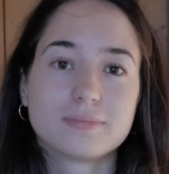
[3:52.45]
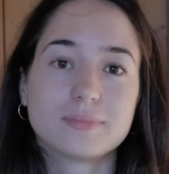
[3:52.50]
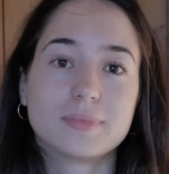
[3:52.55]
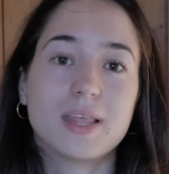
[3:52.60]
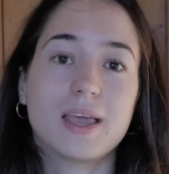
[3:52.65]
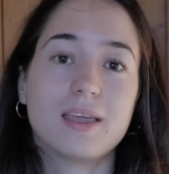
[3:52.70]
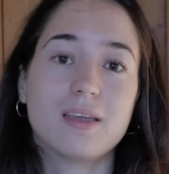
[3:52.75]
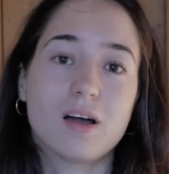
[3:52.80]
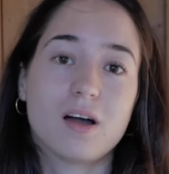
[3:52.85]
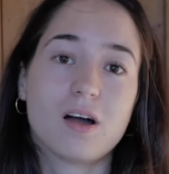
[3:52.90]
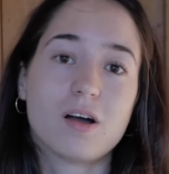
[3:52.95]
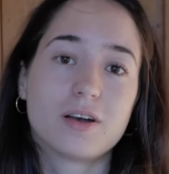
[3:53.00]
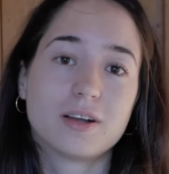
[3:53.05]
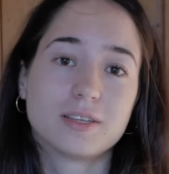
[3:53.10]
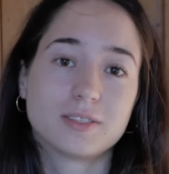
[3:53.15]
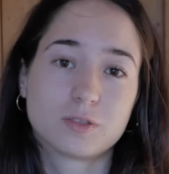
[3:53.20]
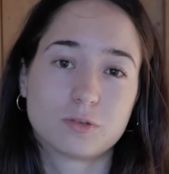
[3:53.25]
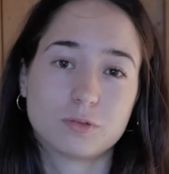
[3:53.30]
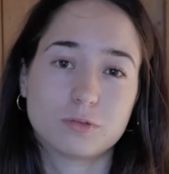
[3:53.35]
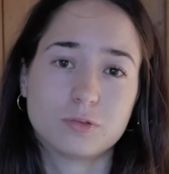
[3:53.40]
They are
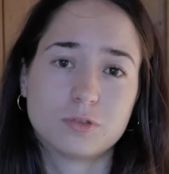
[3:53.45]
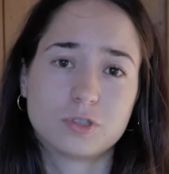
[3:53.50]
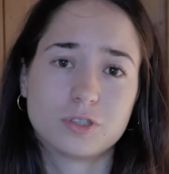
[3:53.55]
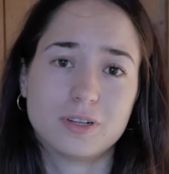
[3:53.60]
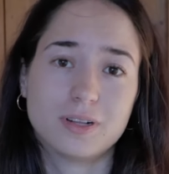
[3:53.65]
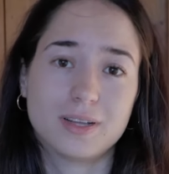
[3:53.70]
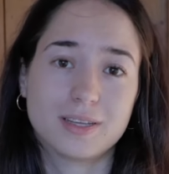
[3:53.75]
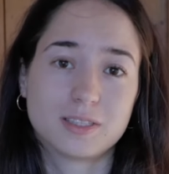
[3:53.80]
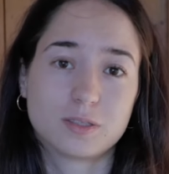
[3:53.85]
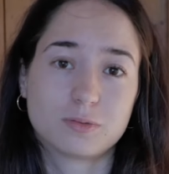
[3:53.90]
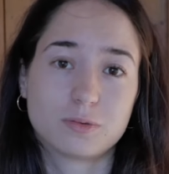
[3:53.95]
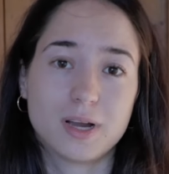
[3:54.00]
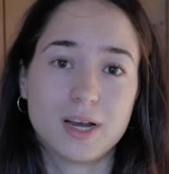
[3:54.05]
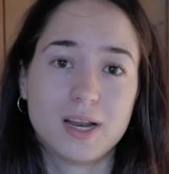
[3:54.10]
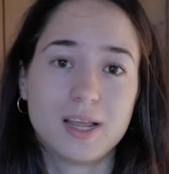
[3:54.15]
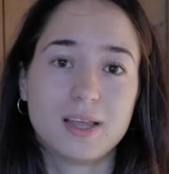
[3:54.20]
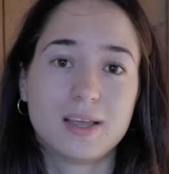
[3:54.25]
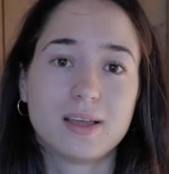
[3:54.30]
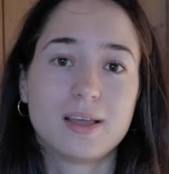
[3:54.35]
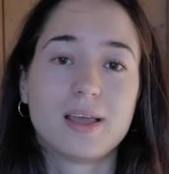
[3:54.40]
as crucial as
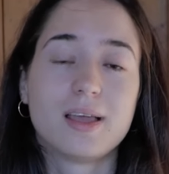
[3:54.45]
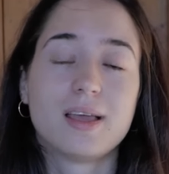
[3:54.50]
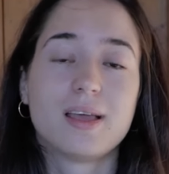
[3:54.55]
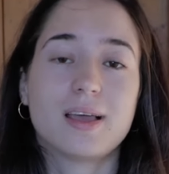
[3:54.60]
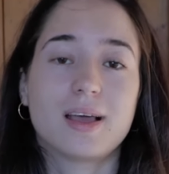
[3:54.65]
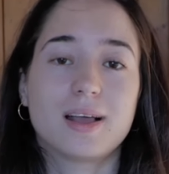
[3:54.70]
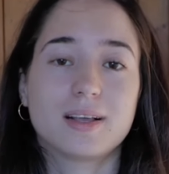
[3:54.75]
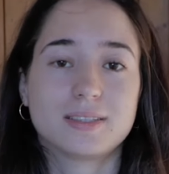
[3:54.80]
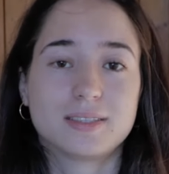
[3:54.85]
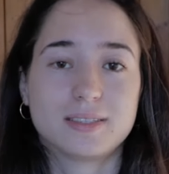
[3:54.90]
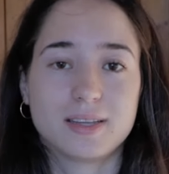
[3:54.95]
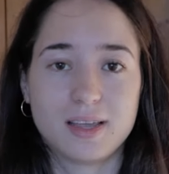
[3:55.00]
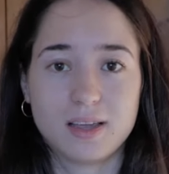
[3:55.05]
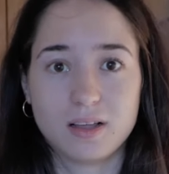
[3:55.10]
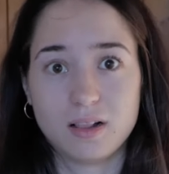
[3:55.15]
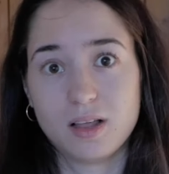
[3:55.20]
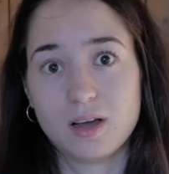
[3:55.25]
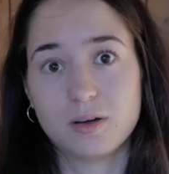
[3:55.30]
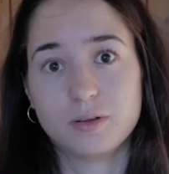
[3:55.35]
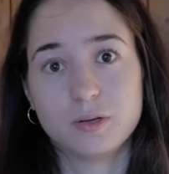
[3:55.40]
training, as they
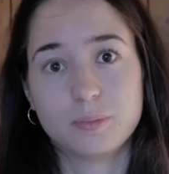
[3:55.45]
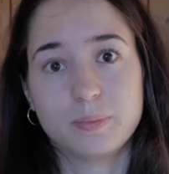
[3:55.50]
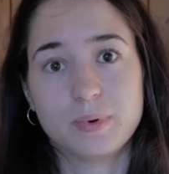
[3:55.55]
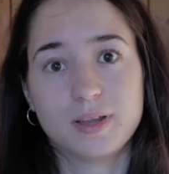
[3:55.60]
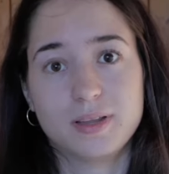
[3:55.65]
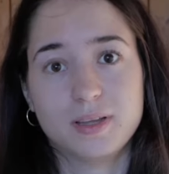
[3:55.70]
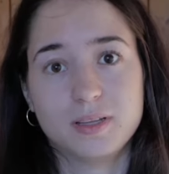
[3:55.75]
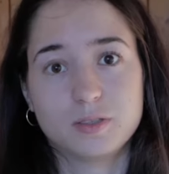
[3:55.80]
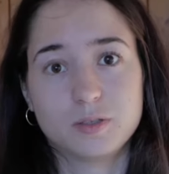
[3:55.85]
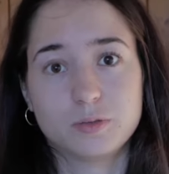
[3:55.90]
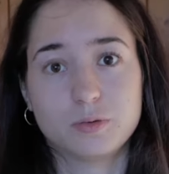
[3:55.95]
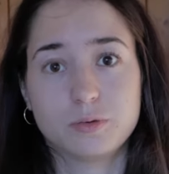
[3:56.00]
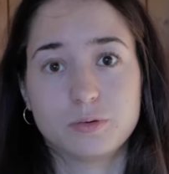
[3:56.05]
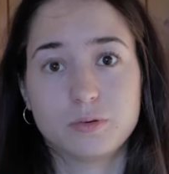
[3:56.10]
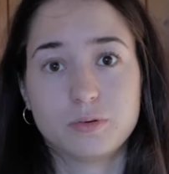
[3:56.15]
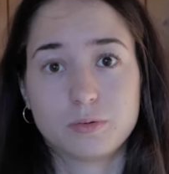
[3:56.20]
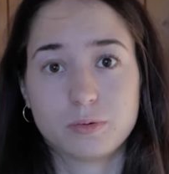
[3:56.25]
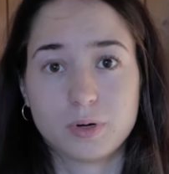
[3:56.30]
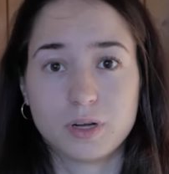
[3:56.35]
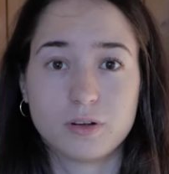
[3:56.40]
allow the body to
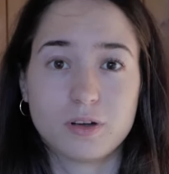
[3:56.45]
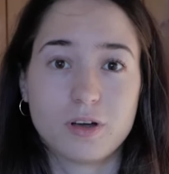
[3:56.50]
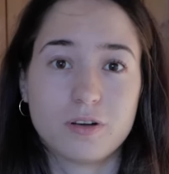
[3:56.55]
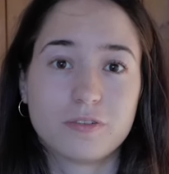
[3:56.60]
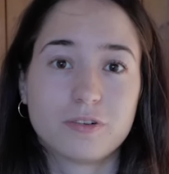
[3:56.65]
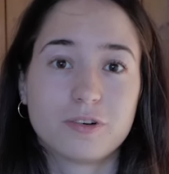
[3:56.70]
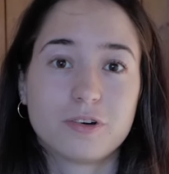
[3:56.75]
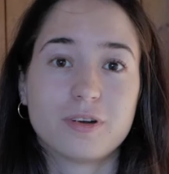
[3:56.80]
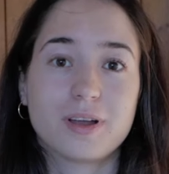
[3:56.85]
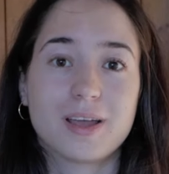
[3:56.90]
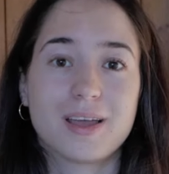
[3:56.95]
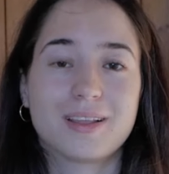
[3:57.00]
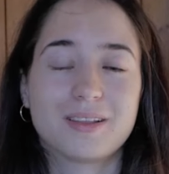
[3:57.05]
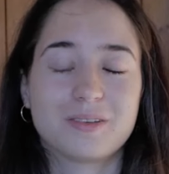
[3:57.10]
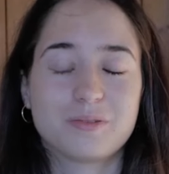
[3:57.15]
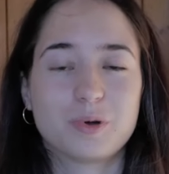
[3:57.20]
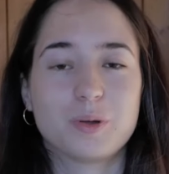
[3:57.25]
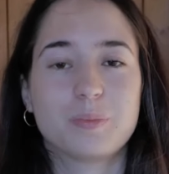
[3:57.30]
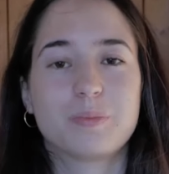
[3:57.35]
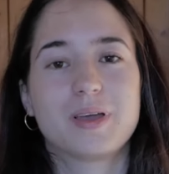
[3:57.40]
recover
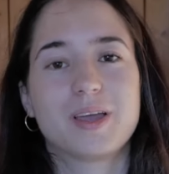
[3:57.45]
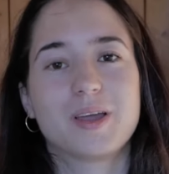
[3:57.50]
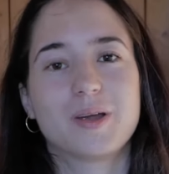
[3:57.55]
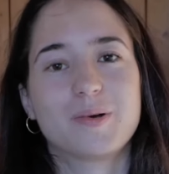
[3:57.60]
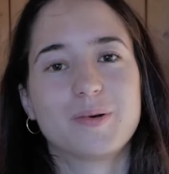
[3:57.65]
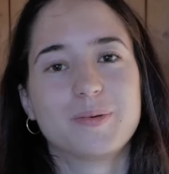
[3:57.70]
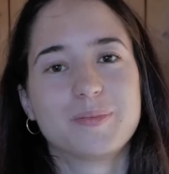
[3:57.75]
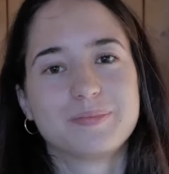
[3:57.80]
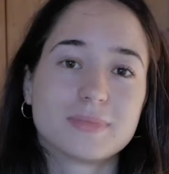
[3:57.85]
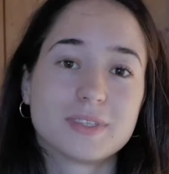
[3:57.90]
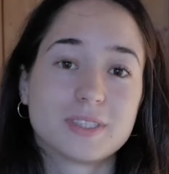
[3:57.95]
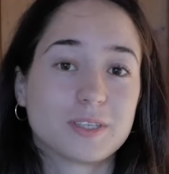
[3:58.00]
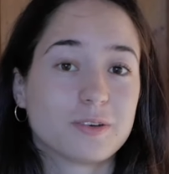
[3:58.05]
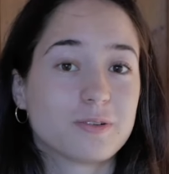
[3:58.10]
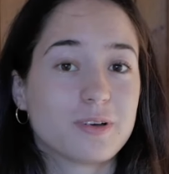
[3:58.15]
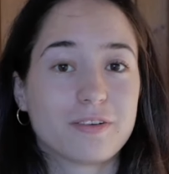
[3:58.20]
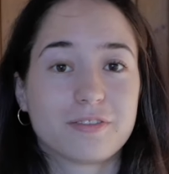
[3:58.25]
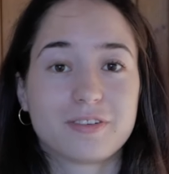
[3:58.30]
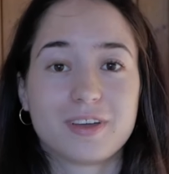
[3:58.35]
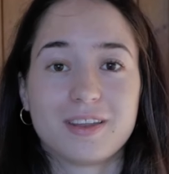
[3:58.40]
and repair. So
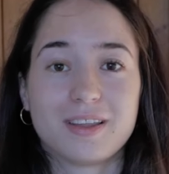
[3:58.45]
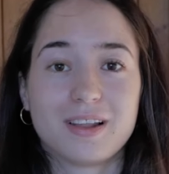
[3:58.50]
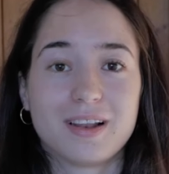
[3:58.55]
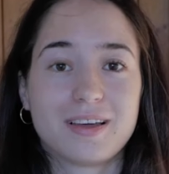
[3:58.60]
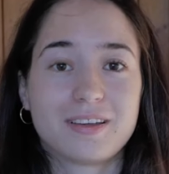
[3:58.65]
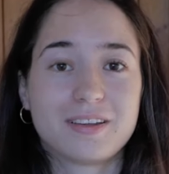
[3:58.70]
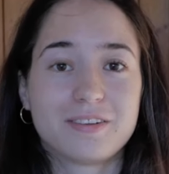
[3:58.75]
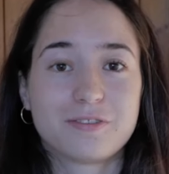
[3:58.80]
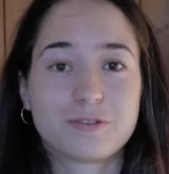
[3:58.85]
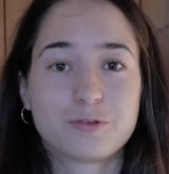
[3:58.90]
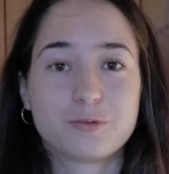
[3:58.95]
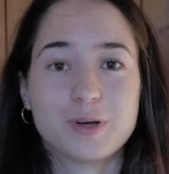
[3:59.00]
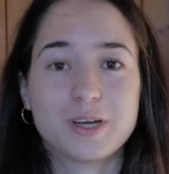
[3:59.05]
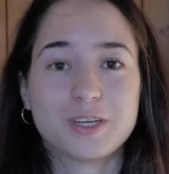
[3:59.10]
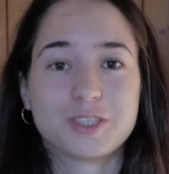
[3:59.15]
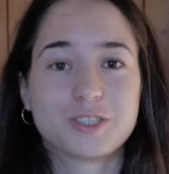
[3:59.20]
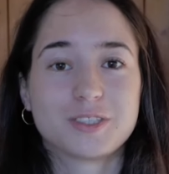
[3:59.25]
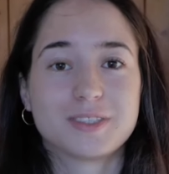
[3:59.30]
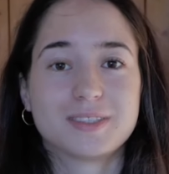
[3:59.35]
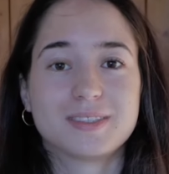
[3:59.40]
I've got a lot of
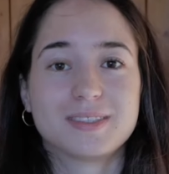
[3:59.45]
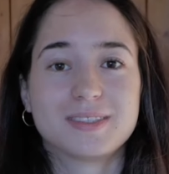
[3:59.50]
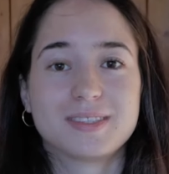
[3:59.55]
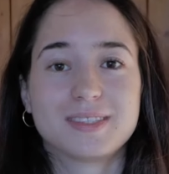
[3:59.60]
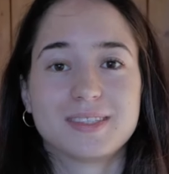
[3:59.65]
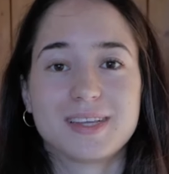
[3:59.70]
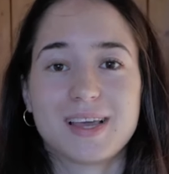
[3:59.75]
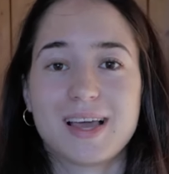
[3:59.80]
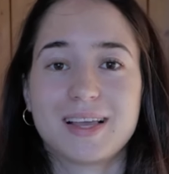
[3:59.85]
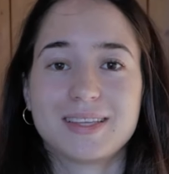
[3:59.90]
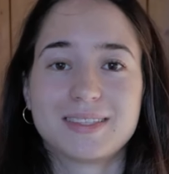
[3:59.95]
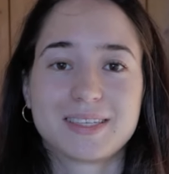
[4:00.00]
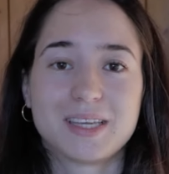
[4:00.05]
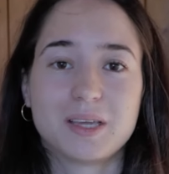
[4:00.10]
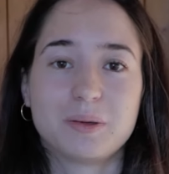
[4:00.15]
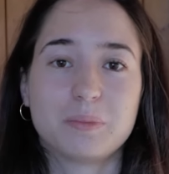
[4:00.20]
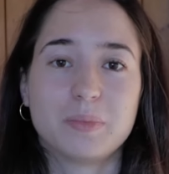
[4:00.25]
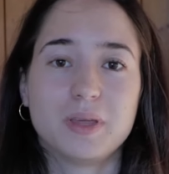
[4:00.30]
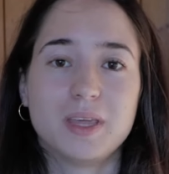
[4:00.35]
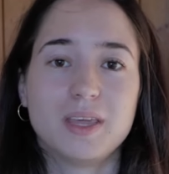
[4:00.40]
questions
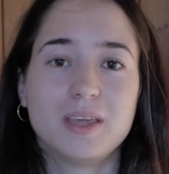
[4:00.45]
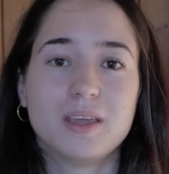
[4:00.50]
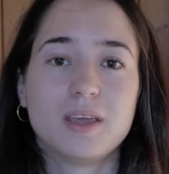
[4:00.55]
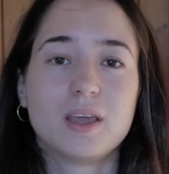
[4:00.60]
asking me,